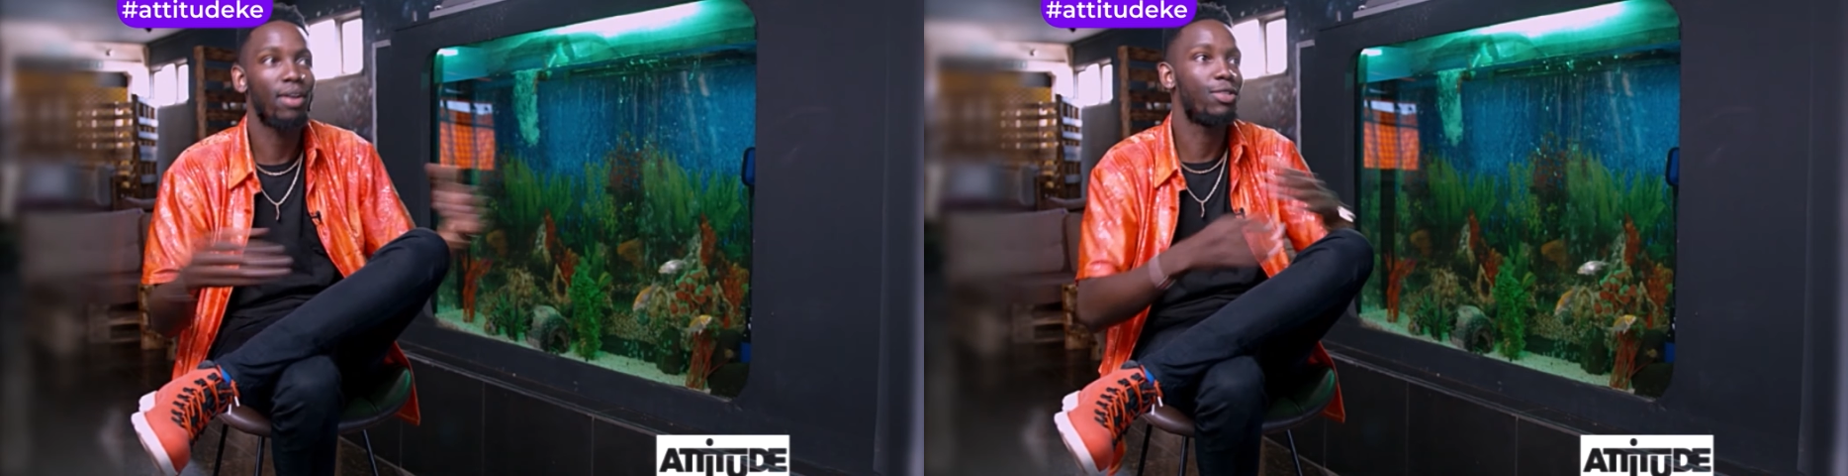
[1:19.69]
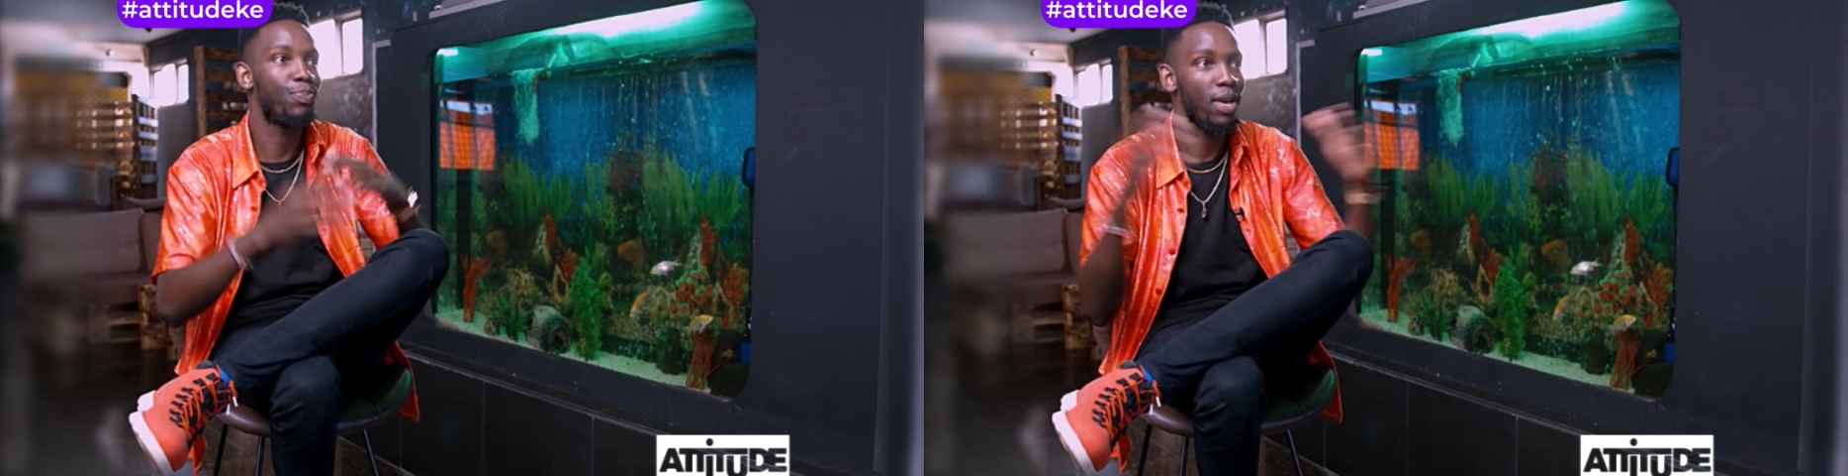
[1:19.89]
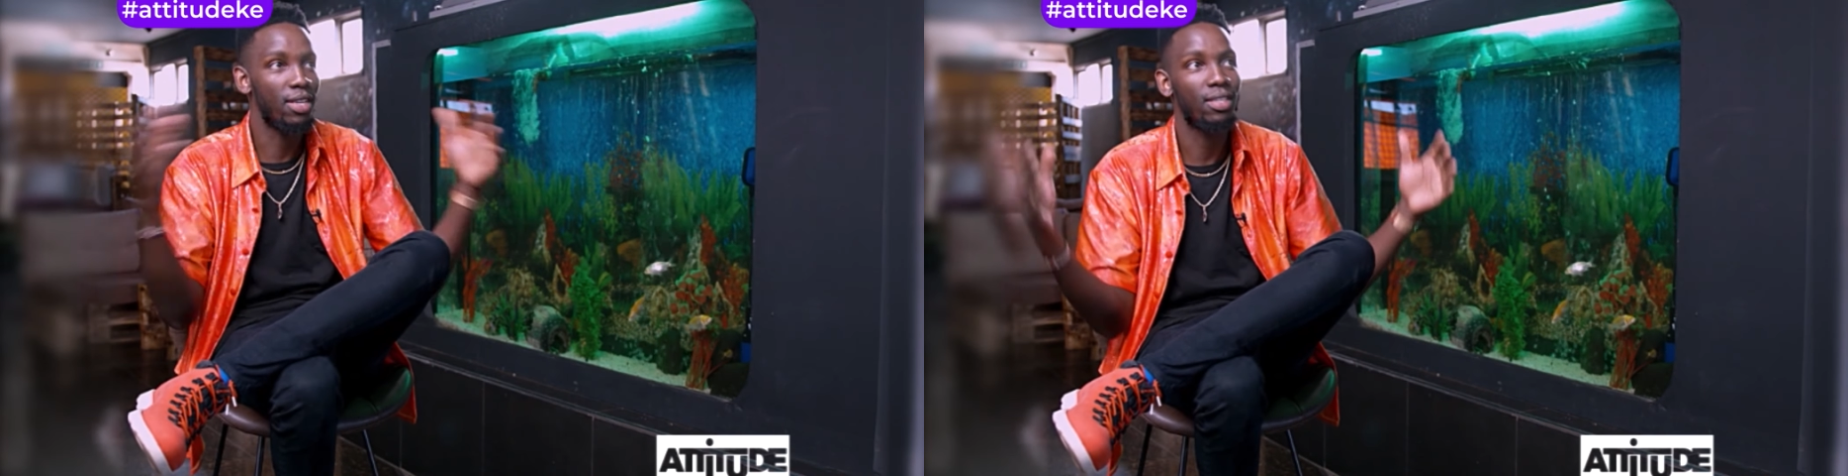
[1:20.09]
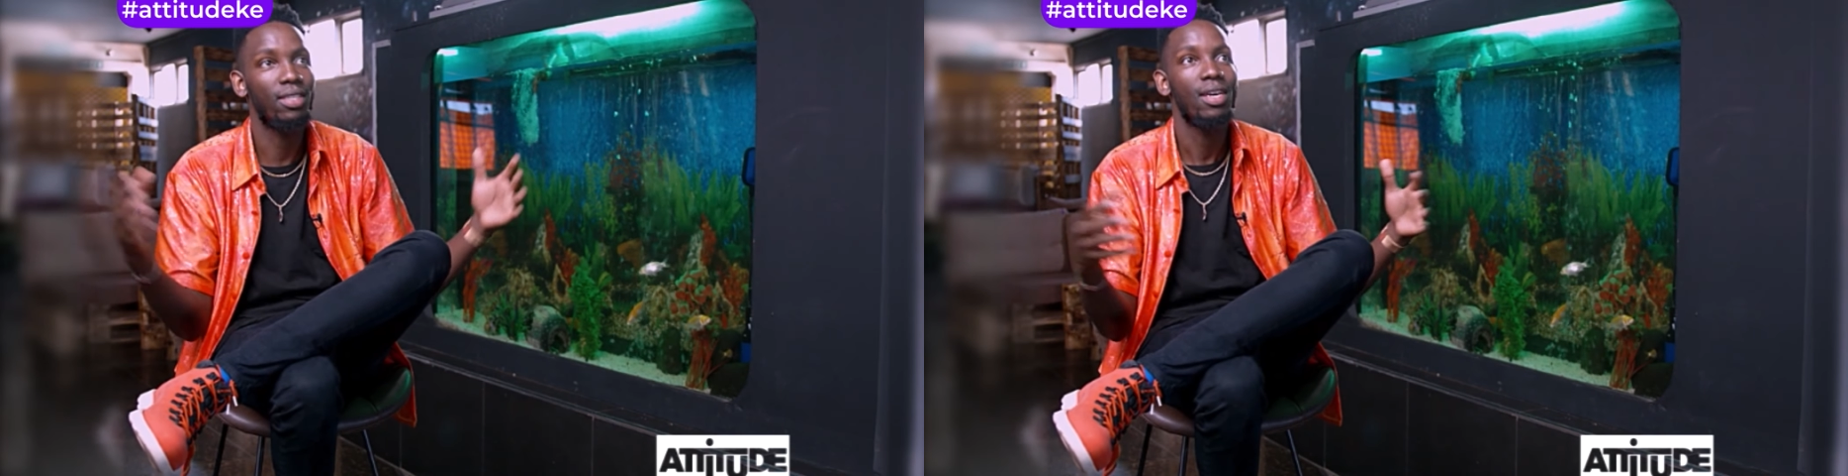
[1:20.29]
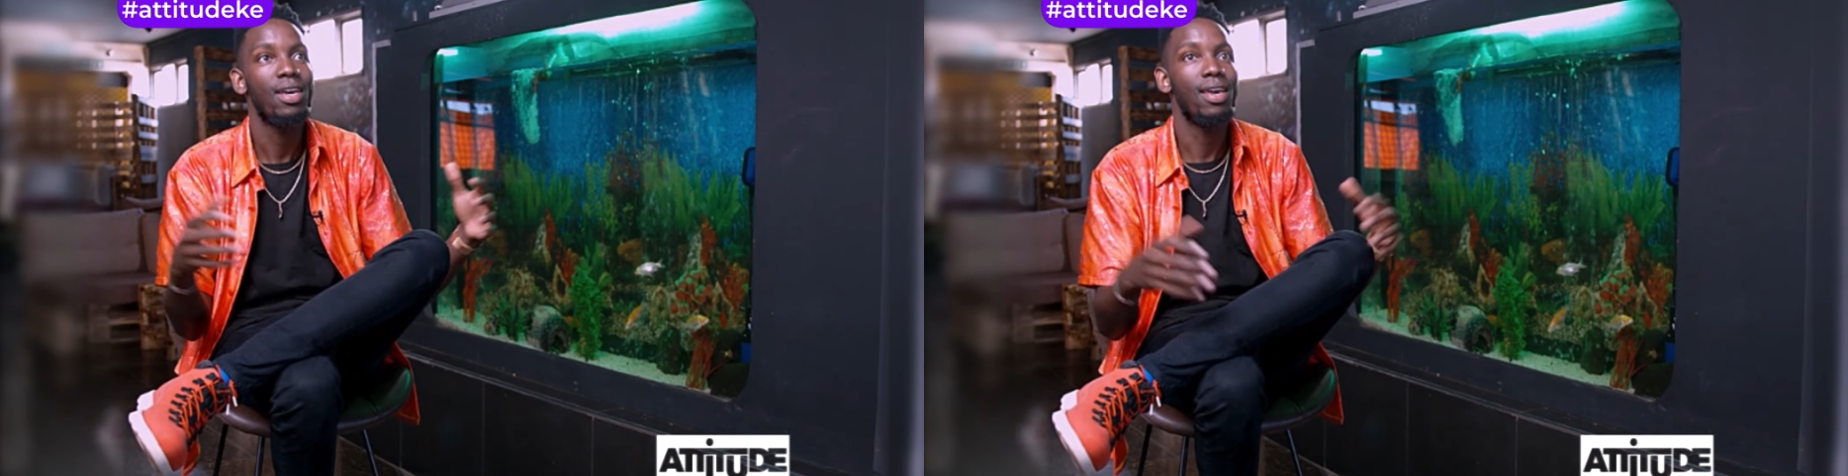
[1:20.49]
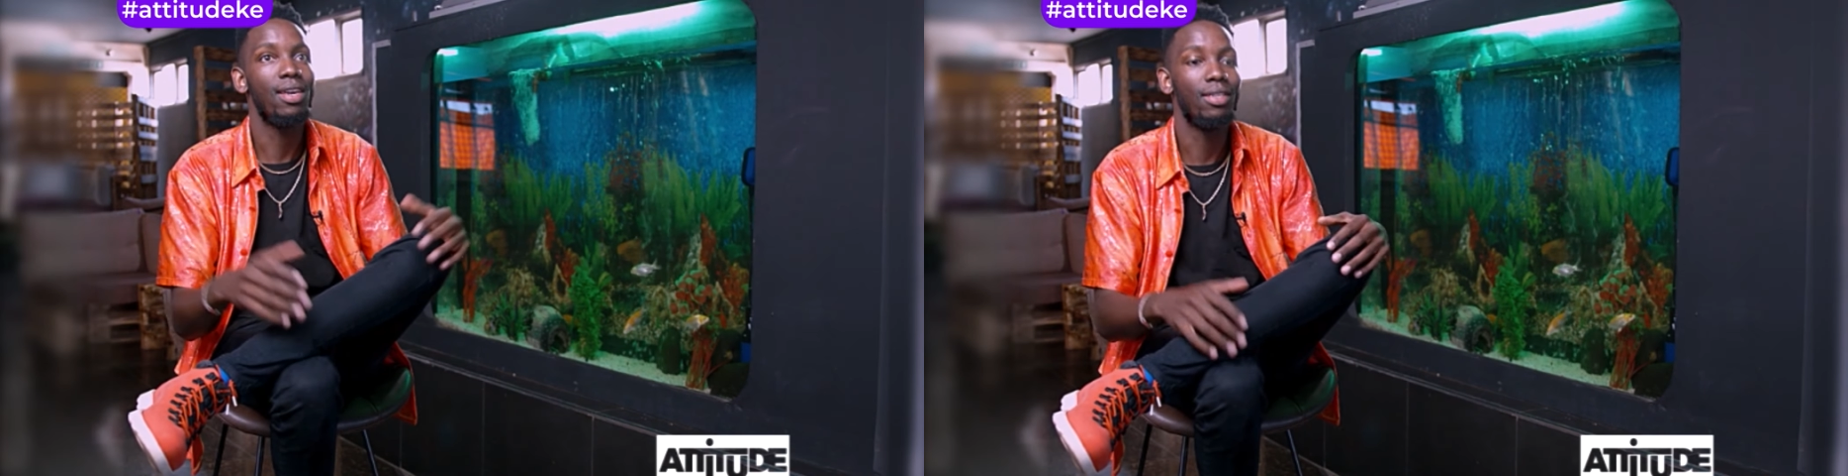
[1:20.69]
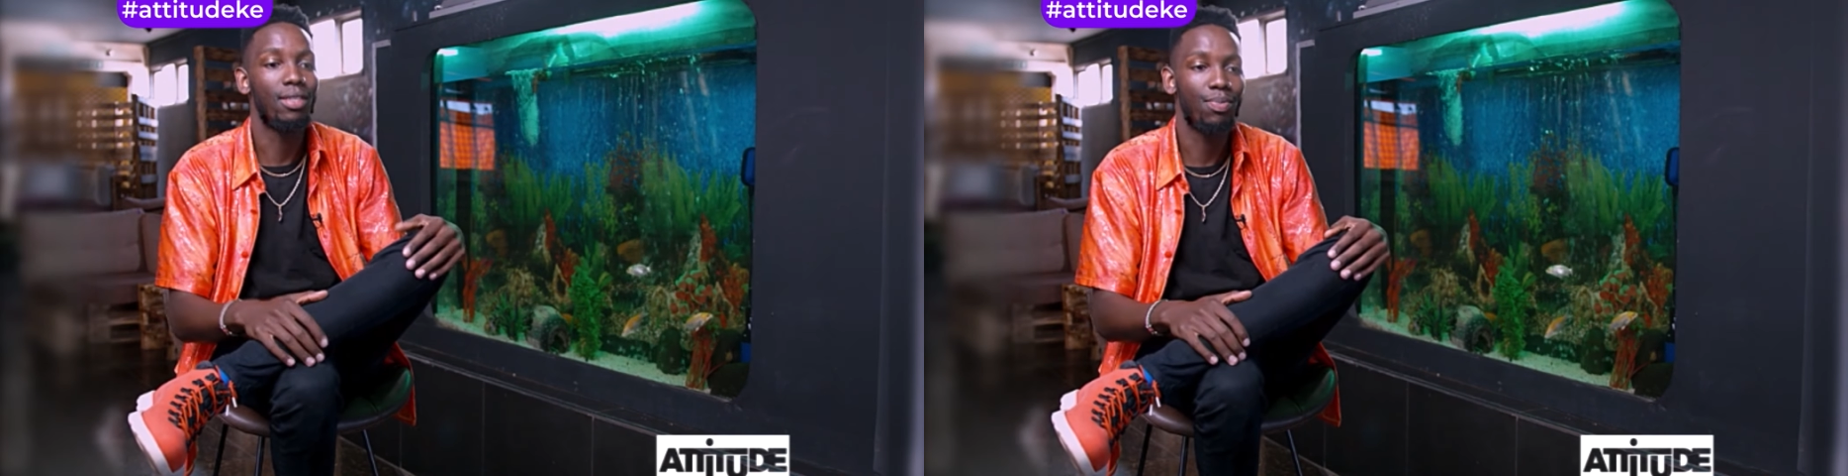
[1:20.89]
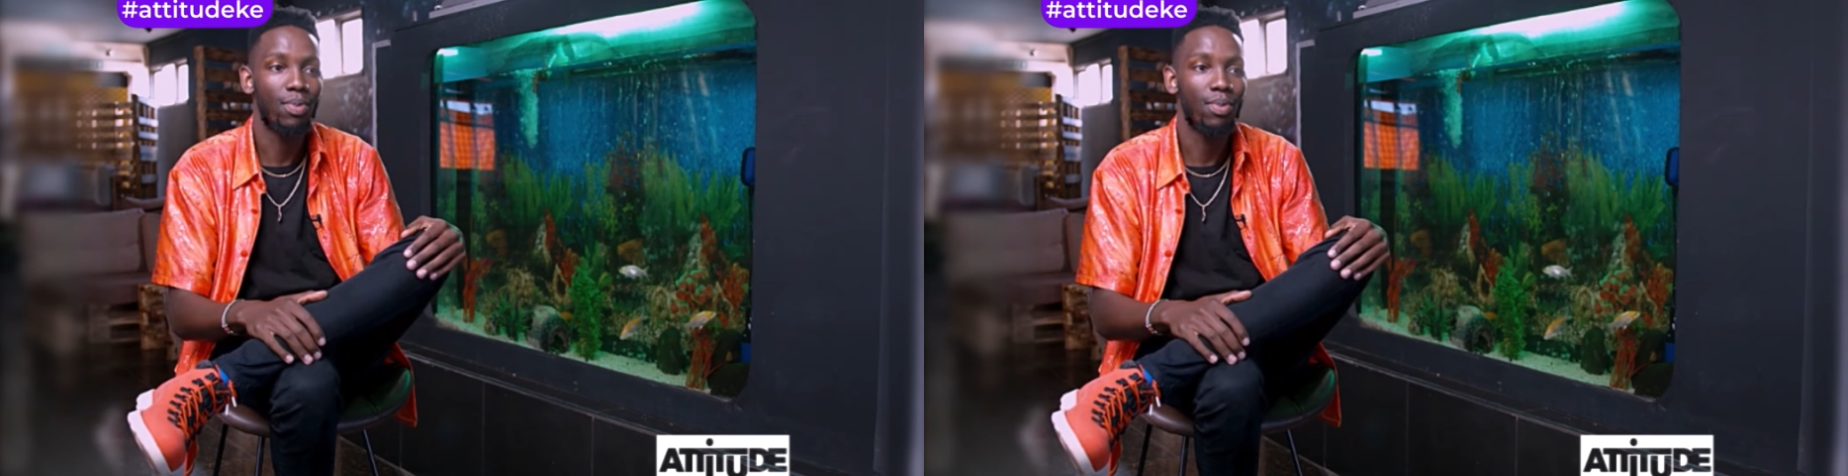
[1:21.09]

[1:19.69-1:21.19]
space is